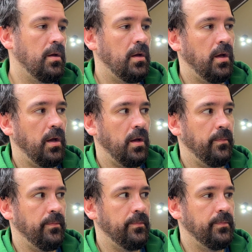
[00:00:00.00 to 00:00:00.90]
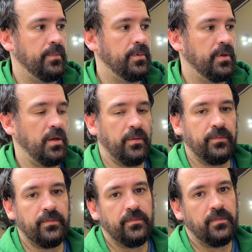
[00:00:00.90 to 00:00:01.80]
you know,
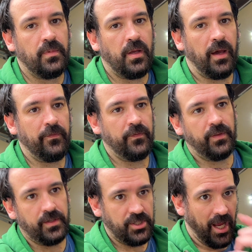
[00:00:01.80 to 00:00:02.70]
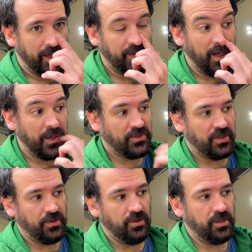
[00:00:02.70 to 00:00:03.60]
have the jack there so that
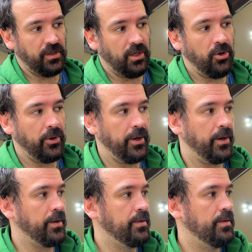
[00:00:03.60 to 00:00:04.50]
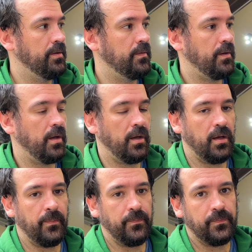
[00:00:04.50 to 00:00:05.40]
you can lower
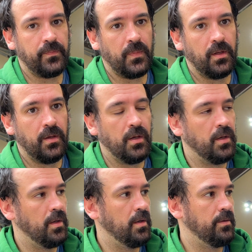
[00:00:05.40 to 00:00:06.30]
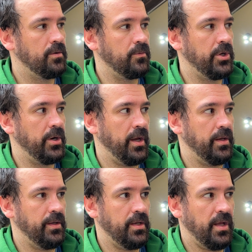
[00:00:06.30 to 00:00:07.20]
the rear
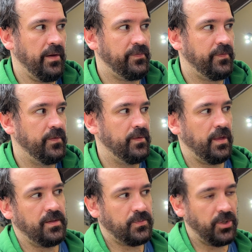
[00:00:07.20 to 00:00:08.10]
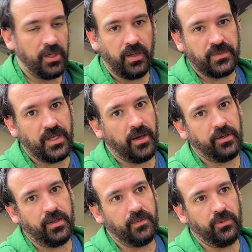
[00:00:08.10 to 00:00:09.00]
end enough that the spring comes out,
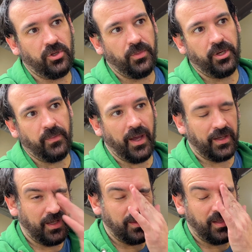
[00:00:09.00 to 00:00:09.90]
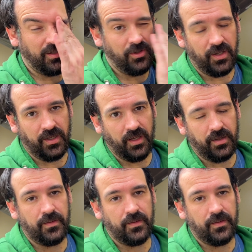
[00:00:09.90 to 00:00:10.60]
and then when you put it back in, that you can get